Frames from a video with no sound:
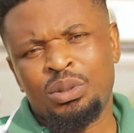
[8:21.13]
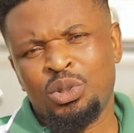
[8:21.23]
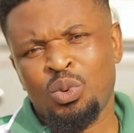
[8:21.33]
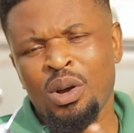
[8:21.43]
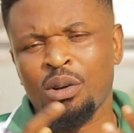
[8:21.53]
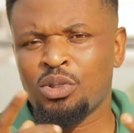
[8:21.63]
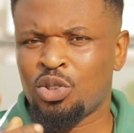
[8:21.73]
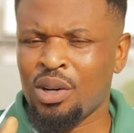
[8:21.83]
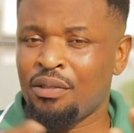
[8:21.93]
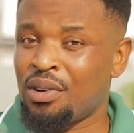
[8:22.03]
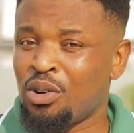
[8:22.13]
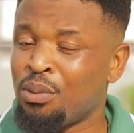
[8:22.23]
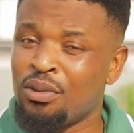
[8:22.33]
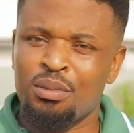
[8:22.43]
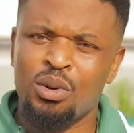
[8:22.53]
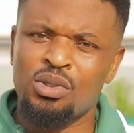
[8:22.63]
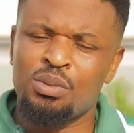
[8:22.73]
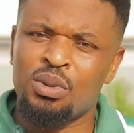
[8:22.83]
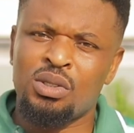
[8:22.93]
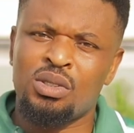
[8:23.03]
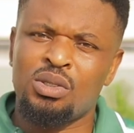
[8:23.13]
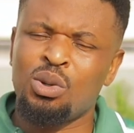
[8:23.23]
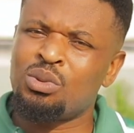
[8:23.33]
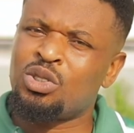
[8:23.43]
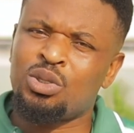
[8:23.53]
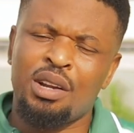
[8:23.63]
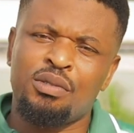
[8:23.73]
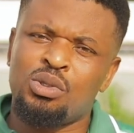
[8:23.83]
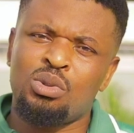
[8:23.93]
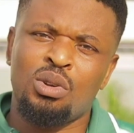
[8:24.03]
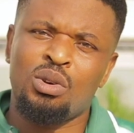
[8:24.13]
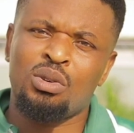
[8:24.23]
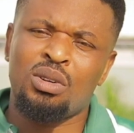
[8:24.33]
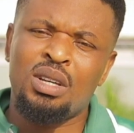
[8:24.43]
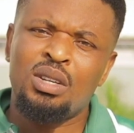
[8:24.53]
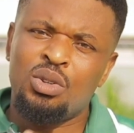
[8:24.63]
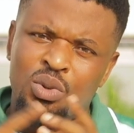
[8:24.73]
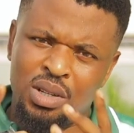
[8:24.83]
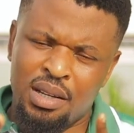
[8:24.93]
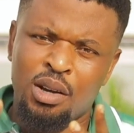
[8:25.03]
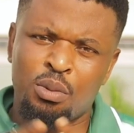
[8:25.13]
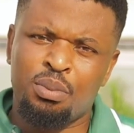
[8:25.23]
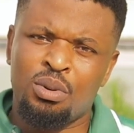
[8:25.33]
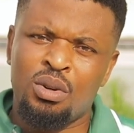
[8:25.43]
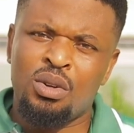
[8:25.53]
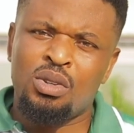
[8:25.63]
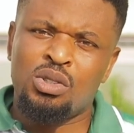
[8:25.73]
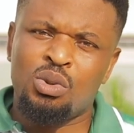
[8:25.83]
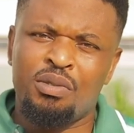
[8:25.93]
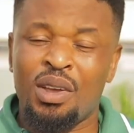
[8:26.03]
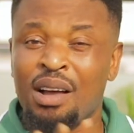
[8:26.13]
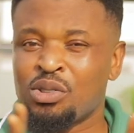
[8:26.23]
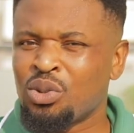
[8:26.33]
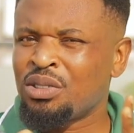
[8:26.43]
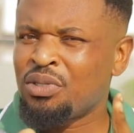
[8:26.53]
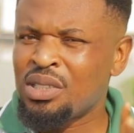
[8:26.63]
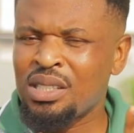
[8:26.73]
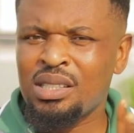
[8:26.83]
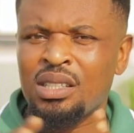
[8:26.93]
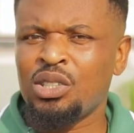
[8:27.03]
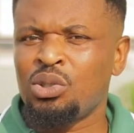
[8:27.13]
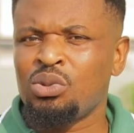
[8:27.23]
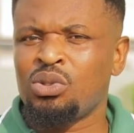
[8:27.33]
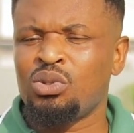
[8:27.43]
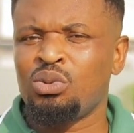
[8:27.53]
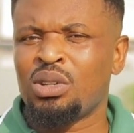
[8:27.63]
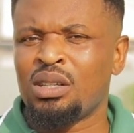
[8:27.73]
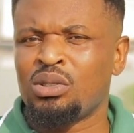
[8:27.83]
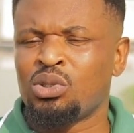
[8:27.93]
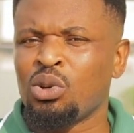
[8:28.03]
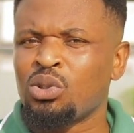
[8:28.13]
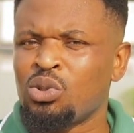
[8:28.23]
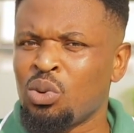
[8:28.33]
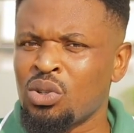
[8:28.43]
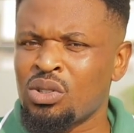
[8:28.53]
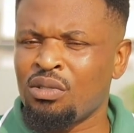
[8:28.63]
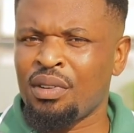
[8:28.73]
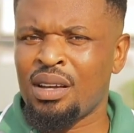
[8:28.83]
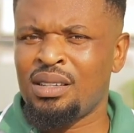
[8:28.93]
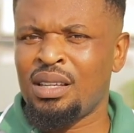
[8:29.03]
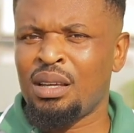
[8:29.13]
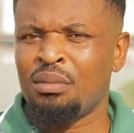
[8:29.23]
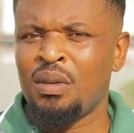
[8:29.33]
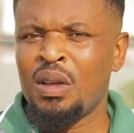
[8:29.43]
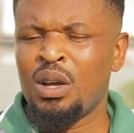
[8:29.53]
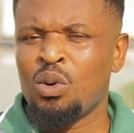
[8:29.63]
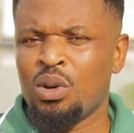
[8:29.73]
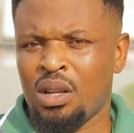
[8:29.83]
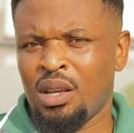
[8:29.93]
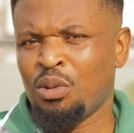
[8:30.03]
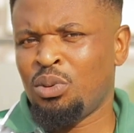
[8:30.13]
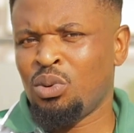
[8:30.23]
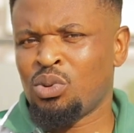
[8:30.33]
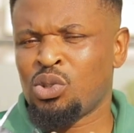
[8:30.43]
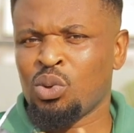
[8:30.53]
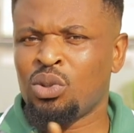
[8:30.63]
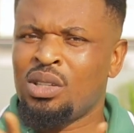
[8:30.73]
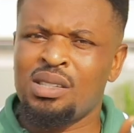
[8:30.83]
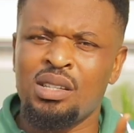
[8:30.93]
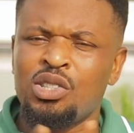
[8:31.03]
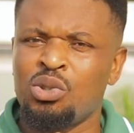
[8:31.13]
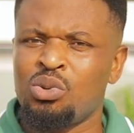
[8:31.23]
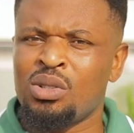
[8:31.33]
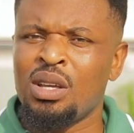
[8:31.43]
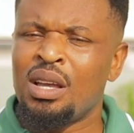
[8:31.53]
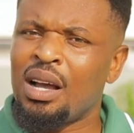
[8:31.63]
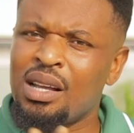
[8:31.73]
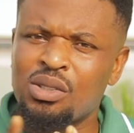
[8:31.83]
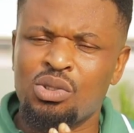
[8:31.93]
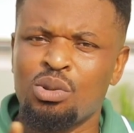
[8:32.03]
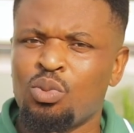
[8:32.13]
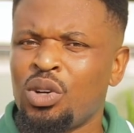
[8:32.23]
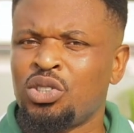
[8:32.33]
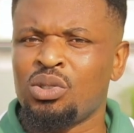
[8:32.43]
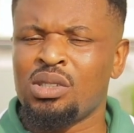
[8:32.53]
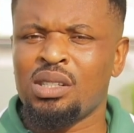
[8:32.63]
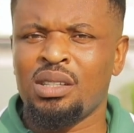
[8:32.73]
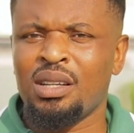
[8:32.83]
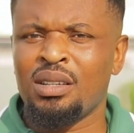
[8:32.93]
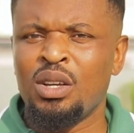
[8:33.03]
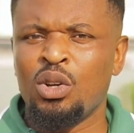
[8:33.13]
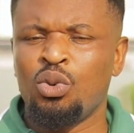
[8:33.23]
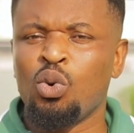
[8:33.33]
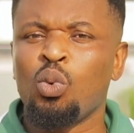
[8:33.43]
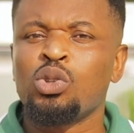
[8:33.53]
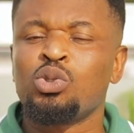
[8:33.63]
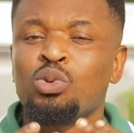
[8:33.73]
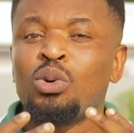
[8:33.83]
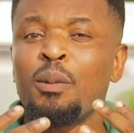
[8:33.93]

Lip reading: you're welcome to try for a couple of months, but don't try for too long. You need help. So if you have such fertility issues, you can talk to us via DM. We can help you sort these issues, ask you some questions, and then know what to